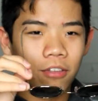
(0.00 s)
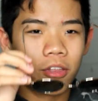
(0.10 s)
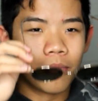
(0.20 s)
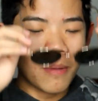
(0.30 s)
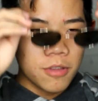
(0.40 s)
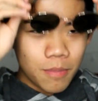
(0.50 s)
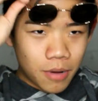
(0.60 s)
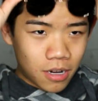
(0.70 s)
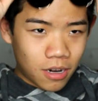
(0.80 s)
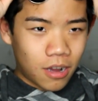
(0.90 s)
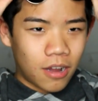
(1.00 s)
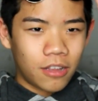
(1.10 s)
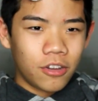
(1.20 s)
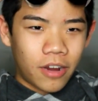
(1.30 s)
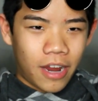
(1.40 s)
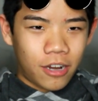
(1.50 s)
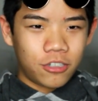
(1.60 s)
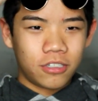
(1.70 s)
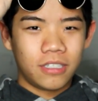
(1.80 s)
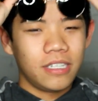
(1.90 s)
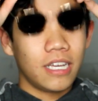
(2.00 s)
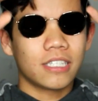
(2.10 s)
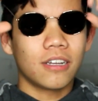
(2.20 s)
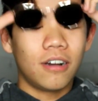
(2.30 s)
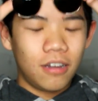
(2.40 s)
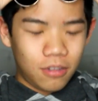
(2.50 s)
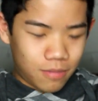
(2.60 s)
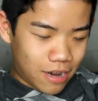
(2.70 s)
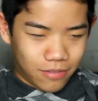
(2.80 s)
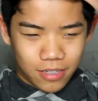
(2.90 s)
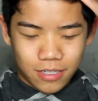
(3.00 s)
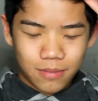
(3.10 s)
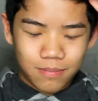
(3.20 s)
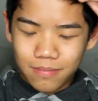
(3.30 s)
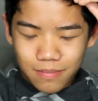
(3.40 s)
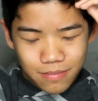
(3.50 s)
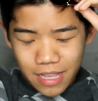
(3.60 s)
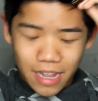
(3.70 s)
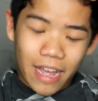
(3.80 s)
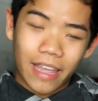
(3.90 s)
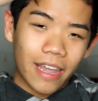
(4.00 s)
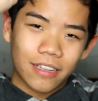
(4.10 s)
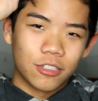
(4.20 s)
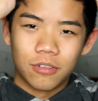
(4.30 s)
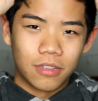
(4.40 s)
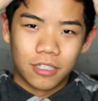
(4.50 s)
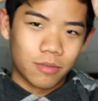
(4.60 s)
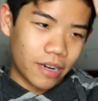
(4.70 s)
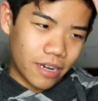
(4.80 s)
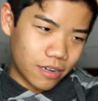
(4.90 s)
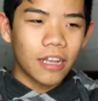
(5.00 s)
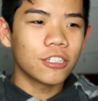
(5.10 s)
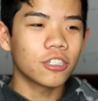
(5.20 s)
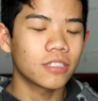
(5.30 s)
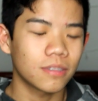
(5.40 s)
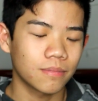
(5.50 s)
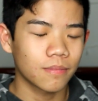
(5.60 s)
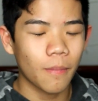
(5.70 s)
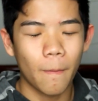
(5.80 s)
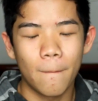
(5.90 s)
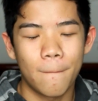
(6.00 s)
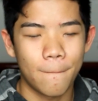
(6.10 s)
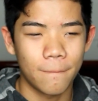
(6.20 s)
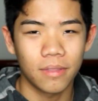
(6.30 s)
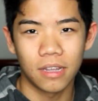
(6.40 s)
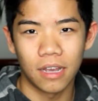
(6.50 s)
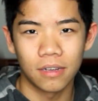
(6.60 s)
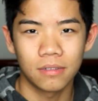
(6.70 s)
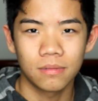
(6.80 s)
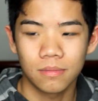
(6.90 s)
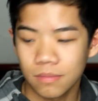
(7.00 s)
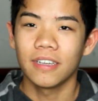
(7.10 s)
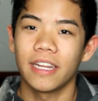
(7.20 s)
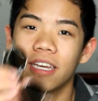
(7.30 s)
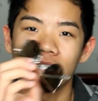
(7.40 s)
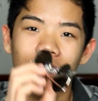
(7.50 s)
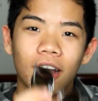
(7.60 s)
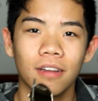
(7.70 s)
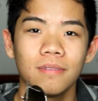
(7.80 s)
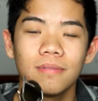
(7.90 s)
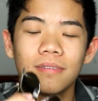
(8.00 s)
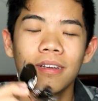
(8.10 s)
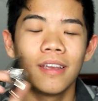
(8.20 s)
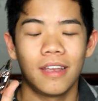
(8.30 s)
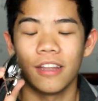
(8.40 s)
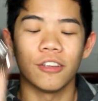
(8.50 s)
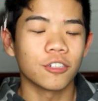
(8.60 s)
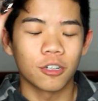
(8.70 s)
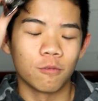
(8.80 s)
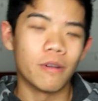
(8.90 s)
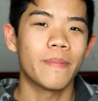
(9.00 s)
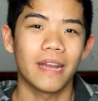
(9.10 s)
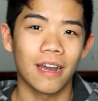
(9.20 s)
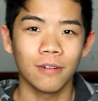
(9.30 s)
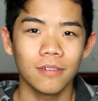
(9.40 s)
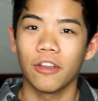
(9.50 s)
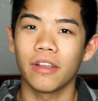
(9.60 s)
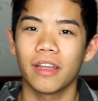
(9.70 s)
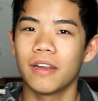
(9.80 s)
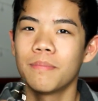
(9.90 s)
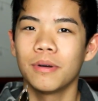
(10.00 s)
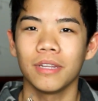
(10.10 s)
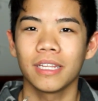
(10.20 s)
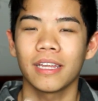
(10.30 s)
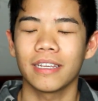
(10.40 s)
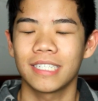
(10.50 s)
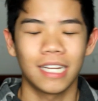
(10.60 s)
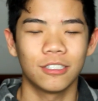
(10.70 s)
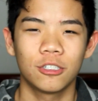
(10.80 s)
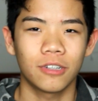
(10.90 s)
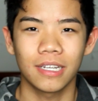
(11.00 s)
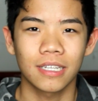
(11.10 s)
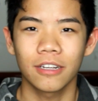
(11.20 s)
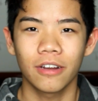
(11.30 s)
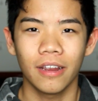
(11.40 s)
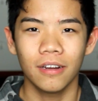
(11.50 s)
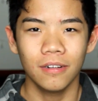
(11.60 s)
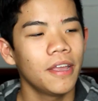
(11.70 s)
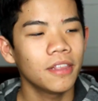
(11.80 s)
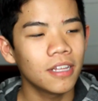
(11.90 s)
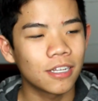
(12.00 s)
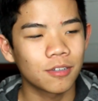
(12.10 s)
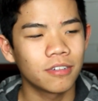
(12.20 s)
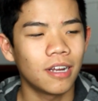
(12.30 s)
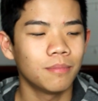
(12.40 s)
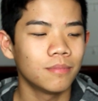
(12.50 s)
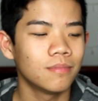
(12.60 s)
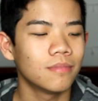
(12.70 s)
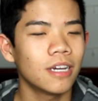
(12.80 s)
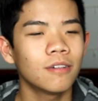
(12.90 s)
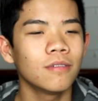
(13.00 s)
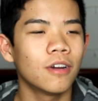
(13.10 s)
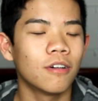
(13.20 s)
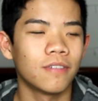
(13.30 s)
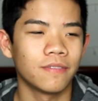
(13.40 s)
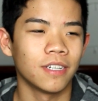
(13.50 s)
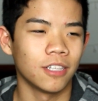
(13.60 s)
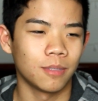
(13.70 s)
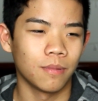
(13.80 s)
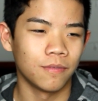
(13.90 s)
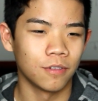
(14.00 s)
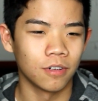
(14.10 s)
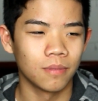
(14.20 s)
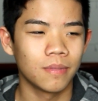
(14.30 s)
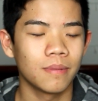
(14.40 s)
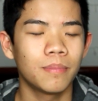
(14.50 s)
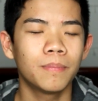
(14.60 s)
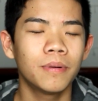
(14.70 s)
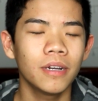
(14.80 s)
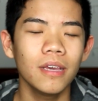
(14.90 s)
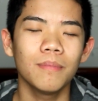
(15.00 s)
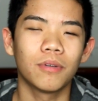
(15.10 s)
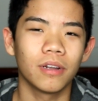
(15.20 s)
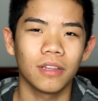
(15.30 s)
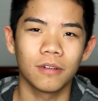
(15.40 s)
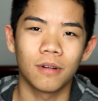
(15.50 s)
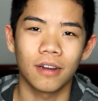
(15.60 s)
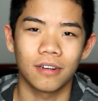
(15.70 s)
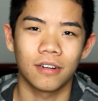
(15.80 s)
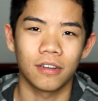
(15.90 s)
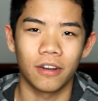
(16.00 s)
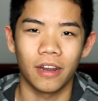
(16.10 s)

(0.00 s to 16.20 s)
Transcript: the moment you put it on, your hair just gets all around this thing. I can't do it this right now. And just, yeah. And it gets caught, and you try to rip it out, and you end up pulling like 10 strands out of your hair. And the last one, I don't know if I've done this before, but putting boiling water on your